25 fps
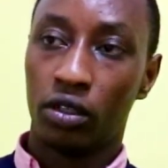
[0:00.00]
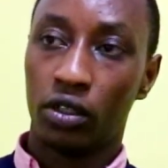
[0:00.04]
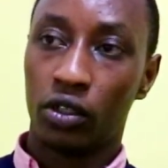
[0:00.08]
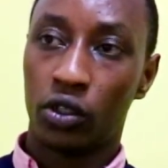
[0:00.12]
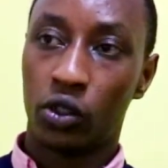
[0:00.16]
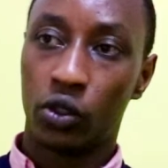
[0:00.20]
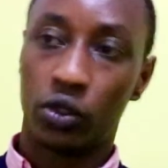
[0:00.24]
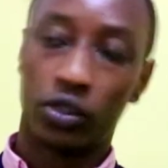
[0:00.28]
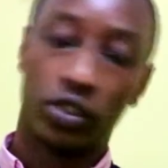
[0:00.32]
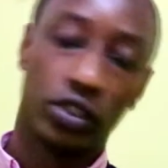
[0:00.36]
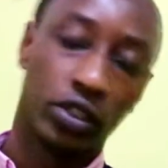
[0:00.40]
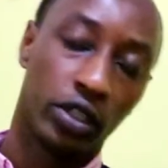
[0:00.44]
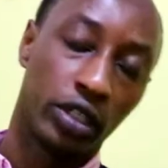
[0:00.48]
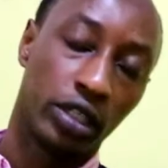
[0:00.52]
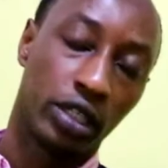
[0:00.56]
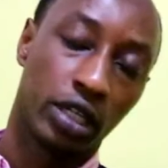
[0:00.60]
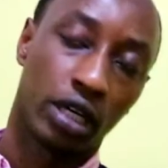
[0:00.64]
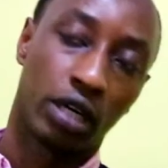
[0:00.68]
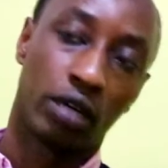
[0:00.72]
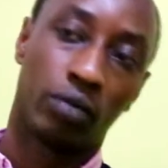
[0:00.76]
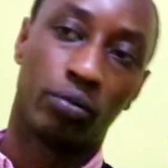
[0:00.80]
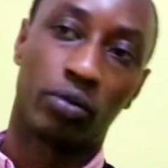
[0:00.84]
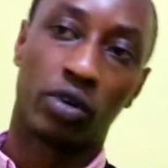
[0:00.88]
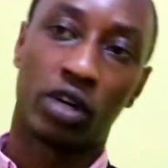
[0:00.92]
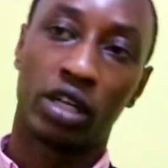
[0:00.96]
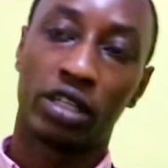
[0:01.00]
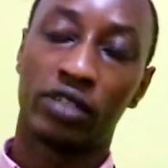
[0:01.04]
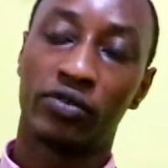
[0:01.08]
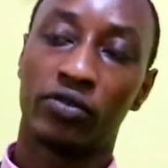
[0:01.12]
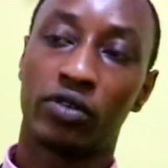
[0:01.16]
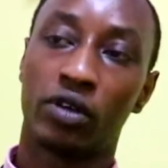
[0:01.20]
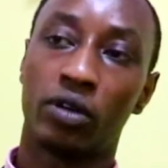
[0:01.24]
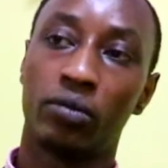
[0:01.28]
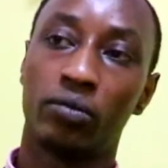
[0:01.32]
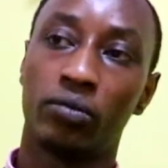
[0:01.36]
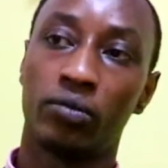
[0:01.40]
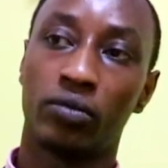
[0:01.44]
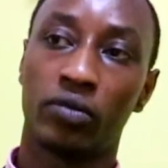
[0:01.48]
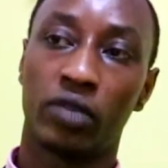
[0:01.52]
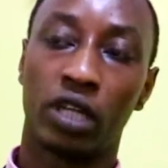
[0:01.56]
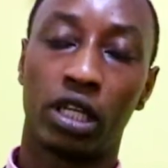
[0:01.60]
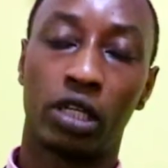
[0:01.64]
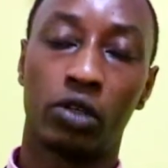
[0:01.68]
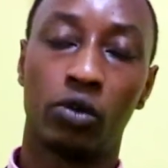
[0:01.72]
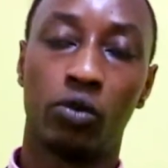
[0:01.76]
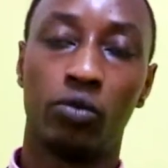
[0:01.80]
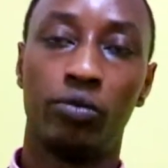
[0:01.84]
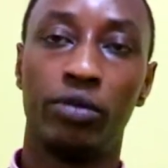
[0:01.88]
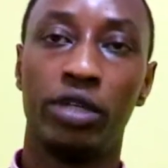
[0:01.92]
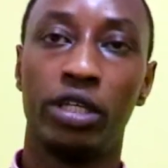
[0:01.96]
to join our platform that
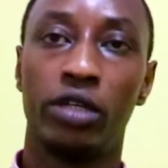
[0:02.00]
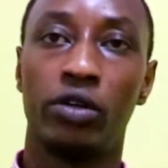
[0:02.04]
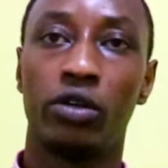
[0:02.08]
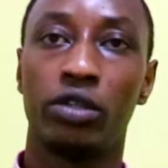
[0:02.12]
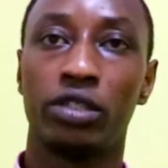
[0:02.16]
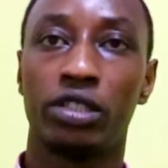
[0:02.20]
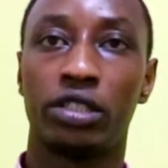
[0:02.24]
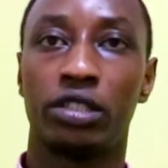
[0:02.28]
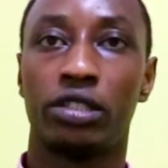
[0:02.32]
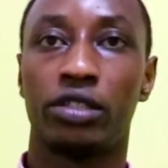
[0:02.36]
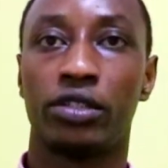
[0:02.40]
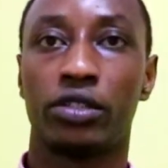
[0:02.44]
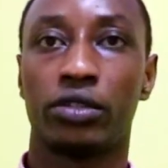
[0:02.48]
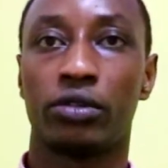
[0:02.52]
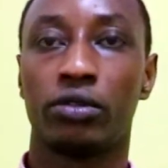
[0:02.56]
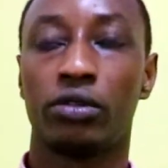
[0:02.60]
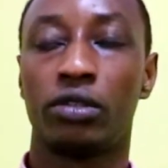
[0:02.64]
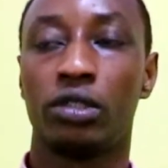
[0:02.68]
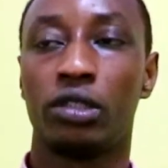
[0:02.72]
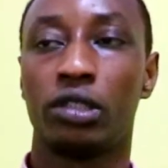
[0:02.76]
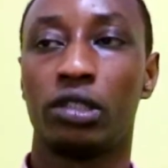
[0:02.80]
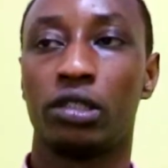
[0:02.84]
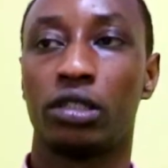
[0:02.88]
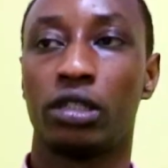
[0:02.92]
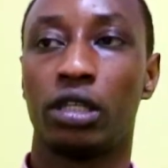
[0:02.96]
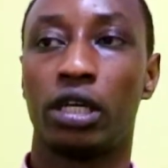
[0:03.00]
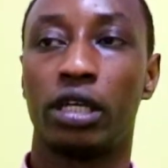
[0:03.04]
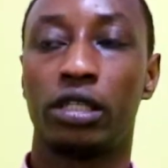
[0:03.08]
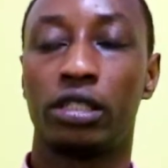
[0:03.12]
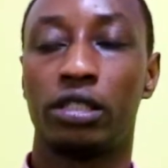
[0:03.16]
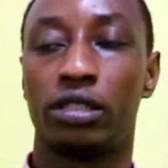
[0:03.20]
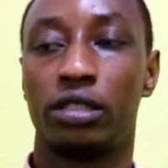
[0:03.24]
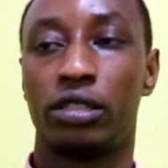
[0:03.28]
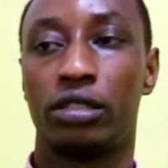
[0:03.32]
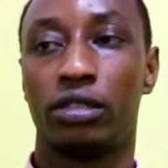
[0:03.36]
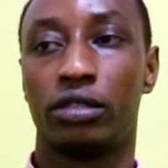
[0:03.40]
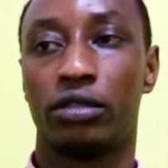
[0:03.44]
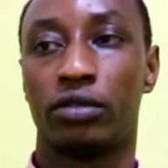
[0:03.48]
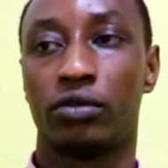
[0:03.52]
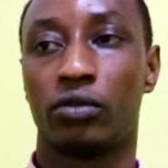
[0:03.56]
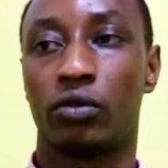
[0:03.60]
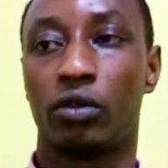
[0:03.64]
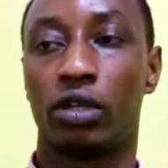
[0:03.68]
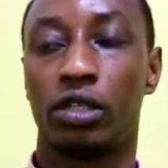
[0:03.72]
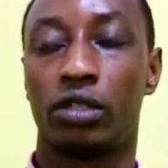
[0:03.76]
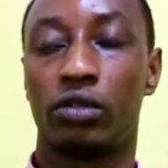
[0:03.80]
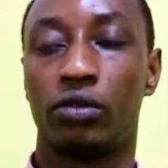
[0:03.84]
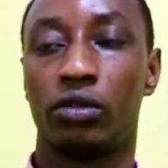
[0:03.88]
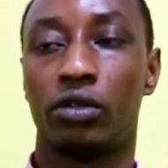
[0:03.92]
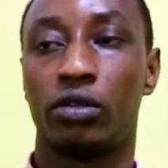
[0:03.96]
will be launched soon. That is
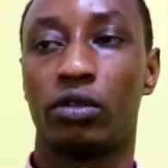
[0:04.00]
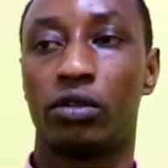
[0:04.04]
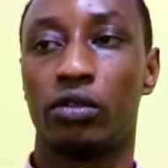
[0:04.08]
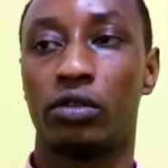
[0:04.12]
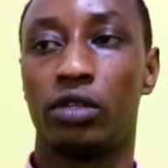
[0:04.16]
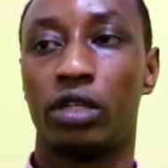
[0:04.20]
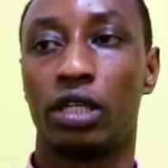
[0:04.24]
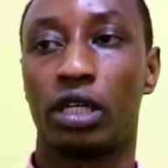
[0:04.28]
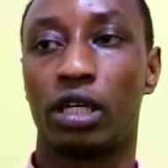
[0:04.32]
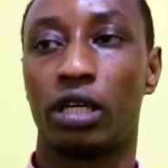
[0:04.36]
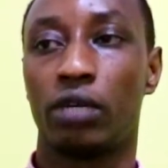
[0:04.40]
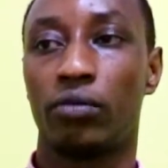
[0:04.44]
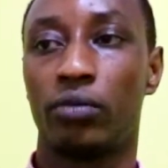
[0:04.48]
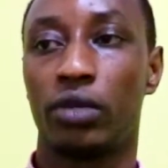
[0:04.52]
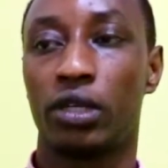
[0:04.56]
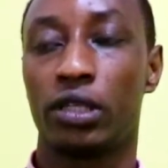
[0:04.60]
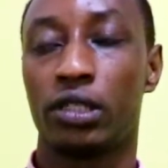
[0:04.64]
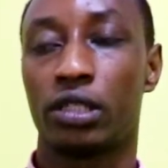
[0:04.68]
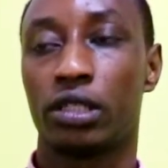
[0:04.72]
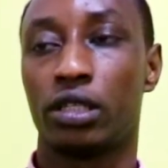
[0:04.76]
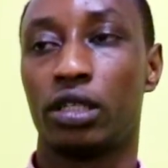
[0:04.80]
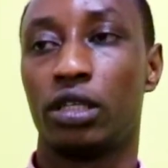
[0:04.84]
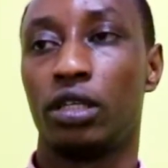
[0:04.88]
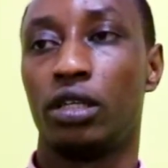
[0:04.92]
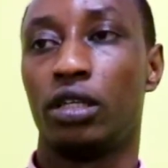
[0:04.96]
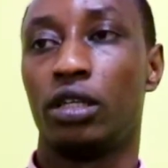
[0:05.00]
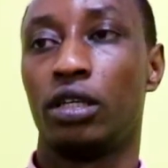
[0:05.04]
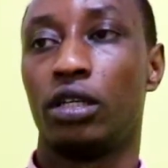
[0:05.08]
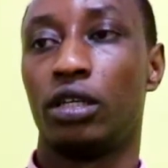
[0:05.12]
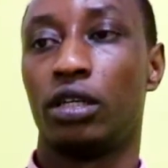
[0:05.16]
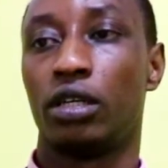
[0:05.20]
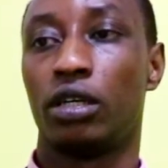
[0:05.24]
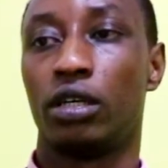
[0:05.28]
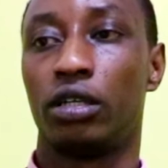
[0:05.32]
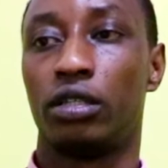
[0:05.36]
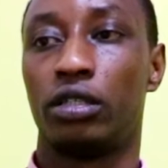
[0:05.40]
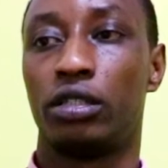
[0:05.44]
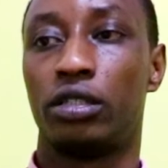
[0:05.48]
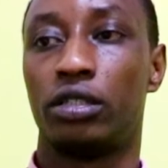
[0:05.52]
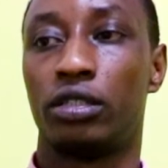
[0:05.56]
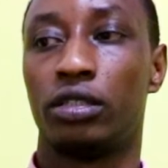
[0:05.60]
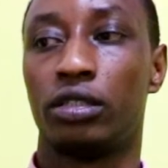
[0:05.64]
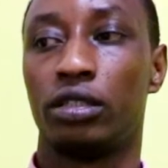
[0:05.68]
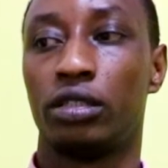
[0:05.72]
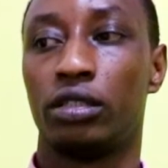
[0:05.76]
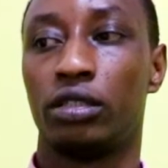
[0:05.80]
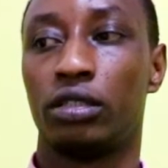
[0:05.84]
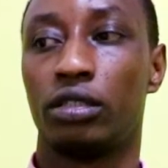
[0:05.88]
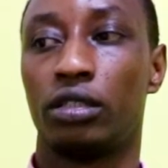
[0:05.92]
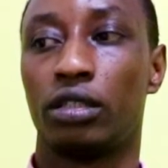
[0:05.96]
what we call the campus. And
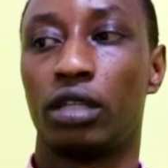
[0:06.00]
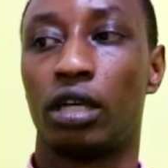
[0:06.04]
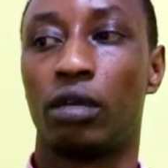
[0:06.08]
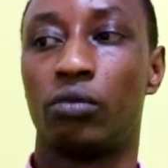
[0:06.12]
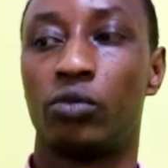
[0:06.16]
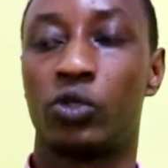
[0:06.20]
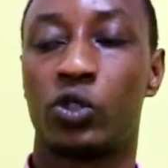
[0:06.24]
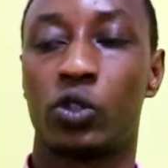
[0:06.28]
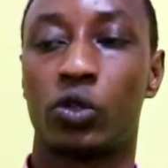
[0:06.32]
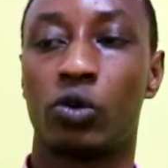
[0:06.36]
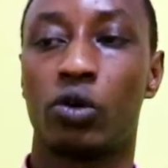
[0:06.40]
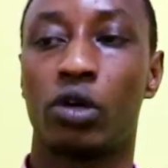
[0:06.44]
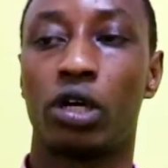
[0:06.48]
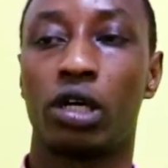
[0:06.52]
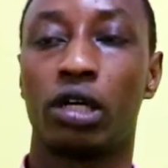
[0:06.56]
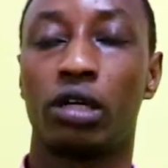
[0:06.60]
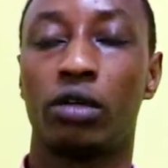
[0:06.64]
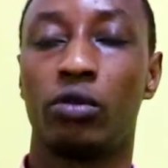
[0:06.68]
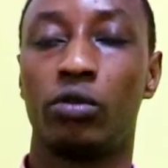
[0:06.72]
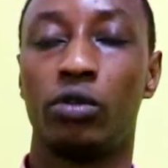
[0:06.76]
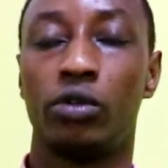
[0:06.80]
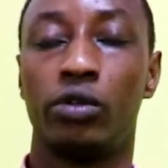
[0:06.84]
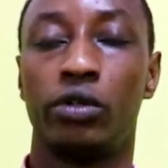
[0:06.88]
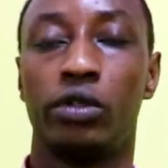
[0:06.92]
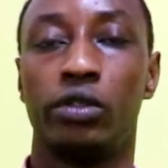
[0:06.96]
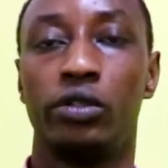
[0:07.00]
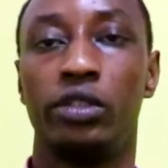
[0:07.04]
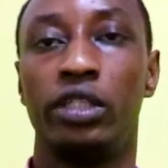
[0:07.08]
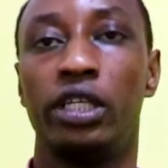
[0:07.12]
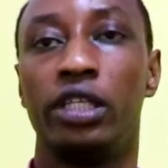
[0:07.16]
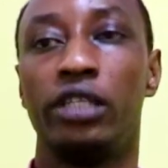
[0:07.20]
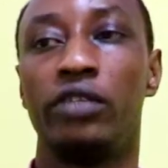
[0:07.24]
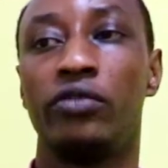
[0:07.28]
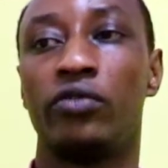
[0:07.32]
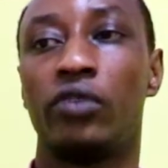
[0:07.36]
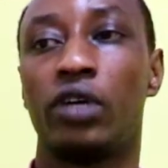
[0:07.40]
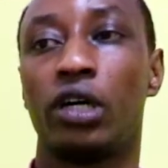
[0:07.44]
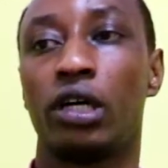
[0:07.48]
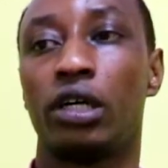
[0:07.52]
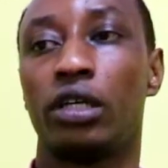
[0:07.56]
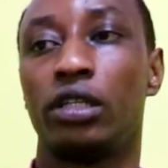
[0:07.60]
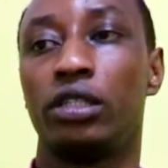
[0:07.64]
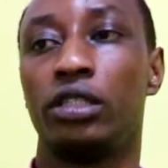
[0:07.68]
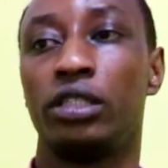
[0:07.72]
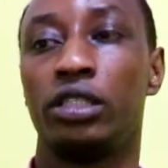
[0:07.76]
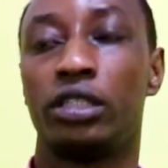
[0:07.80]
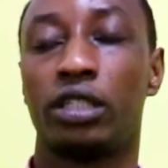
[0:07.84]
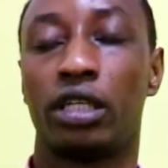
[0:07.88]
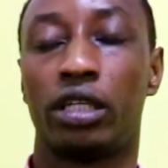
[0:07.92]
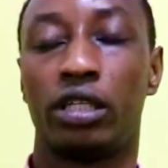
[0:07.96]
I'm sure we will deliver
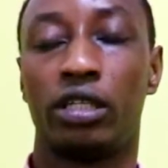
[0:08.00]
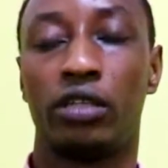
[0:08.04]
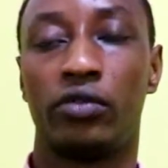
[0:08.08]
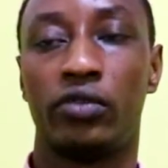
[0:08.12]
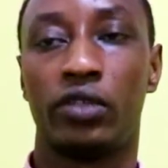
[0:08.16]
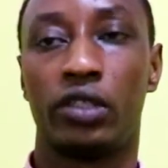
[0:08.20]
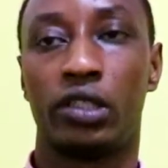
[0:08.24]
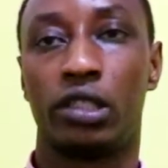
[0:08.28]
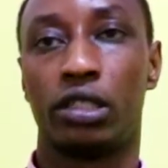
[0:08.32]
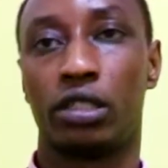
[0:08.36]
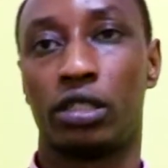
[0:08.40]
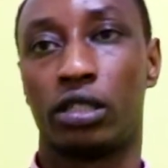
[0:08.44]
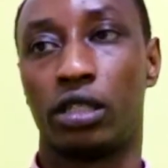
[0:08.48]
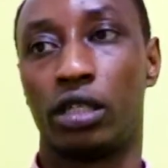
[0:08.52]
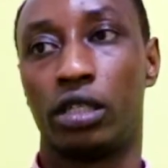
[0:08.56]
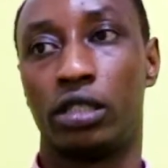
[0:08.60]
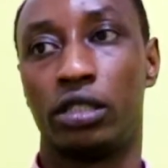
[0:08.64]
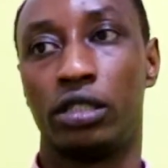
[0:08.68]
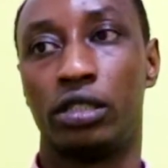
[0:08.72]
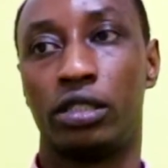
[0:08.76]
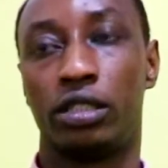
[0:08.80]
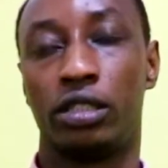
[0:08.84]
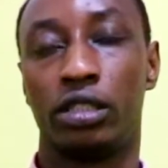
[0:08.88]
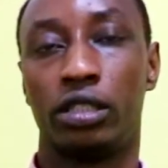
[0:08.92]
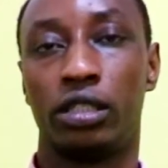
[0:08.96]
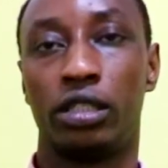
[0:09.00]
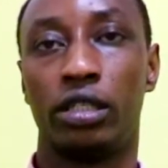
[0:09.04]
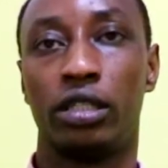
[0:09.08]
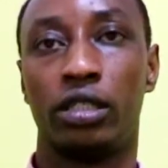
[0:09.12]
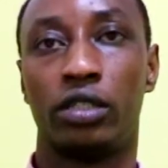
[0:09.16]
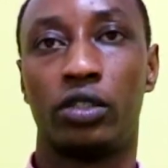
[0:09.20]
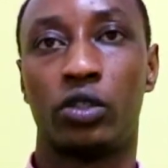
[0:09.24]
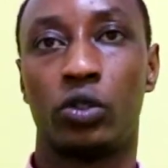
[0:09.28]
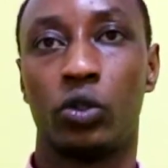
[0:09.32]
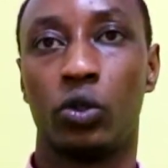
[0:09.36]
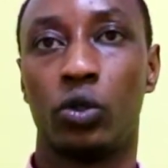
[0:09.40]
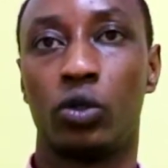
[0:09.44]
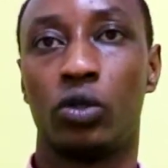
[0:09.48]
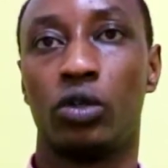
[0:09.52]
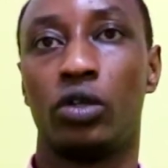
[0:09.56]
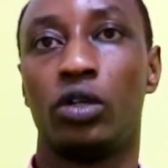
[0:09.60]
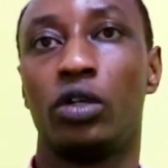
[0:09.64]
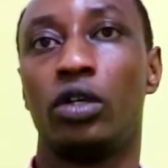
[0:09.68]
each and everything that is needed to,